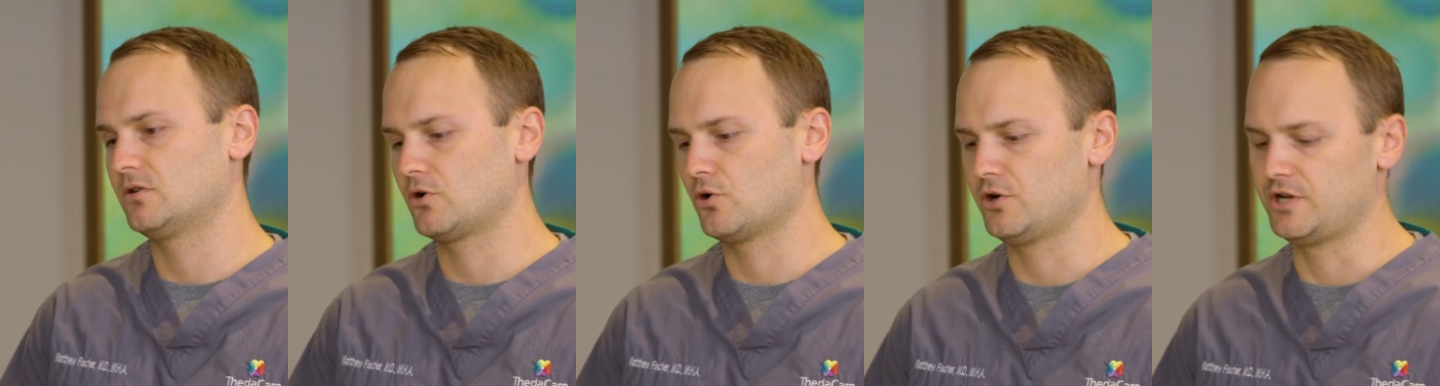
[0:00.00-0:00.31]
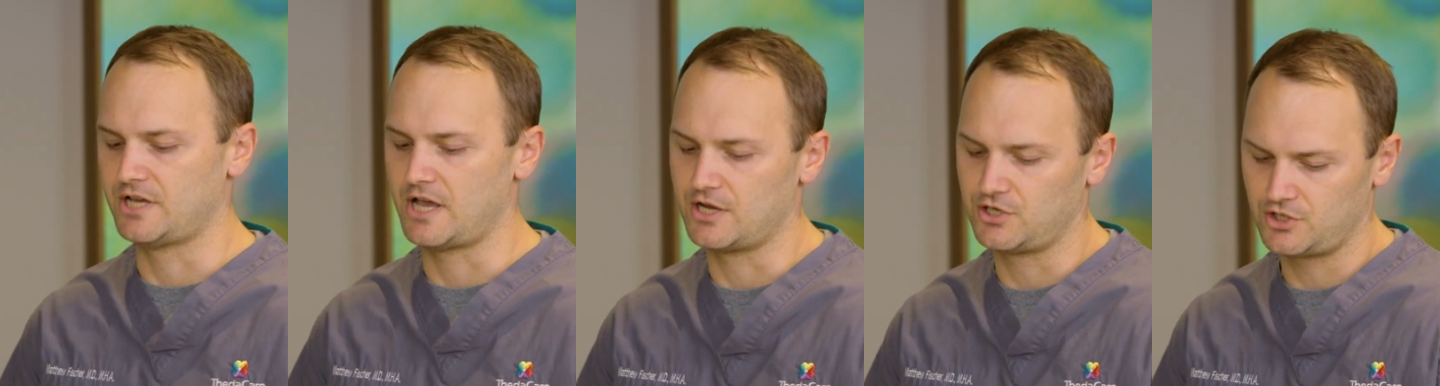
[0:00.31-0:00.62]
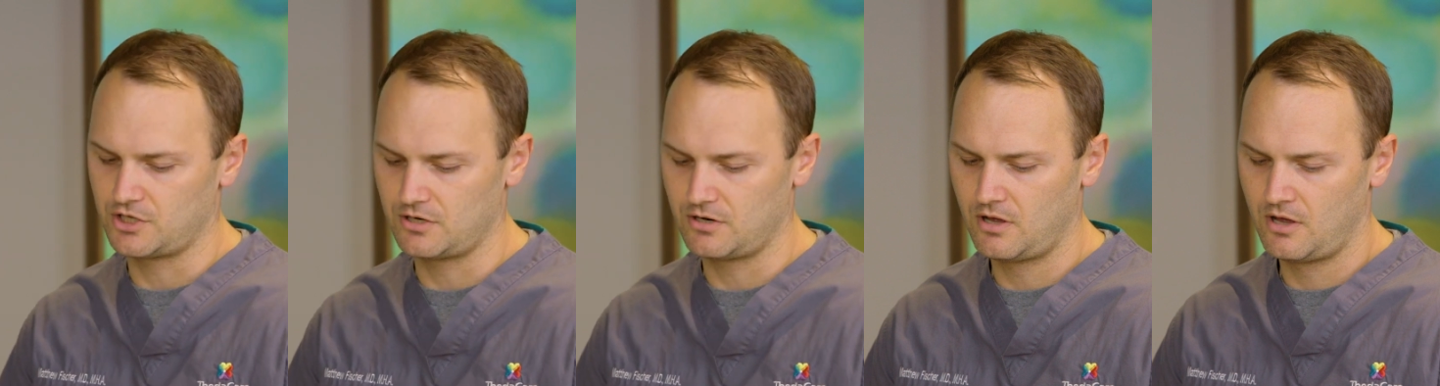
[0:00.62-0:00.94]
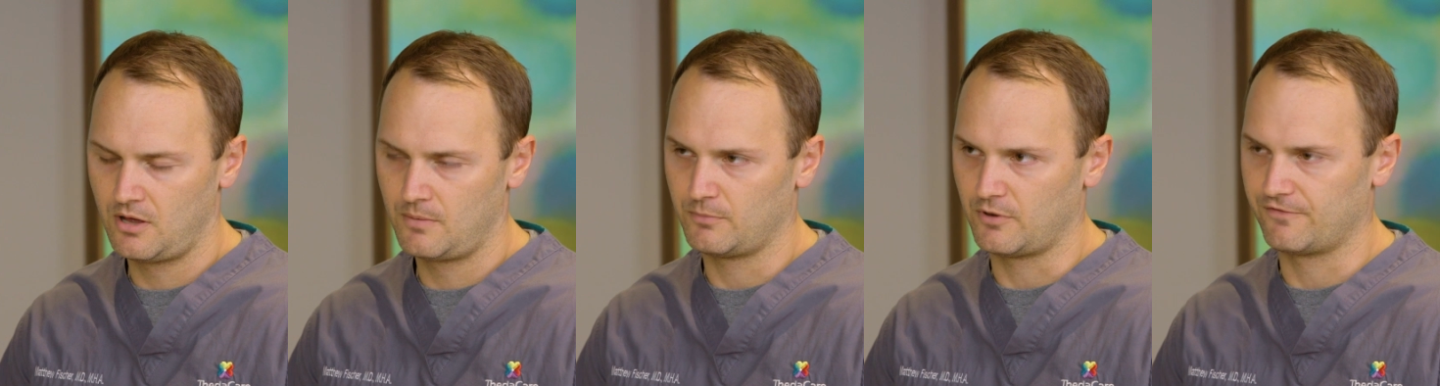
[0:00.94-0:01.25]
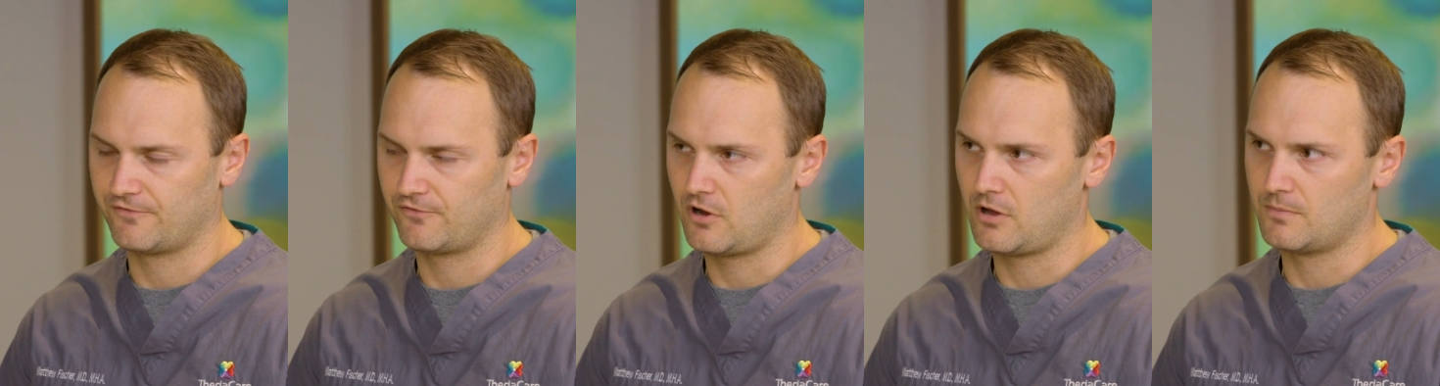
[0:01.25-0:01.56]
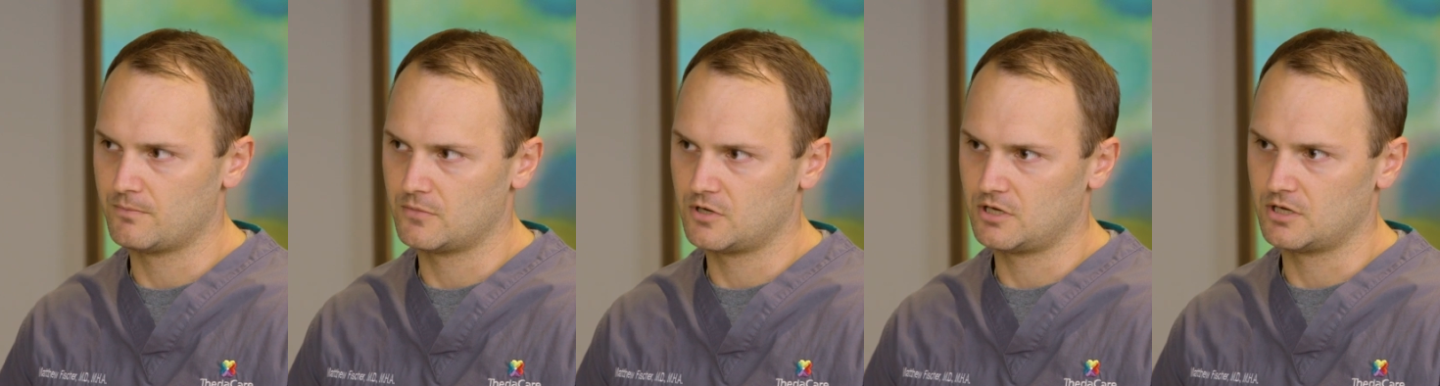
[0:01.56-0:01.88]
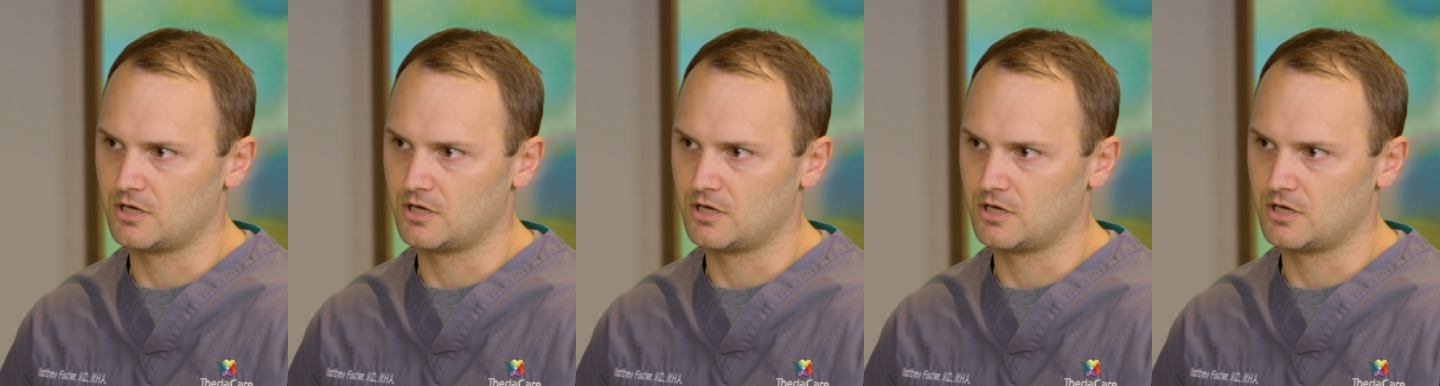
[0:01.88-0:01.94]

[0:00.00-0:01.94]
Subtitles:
herniation, but from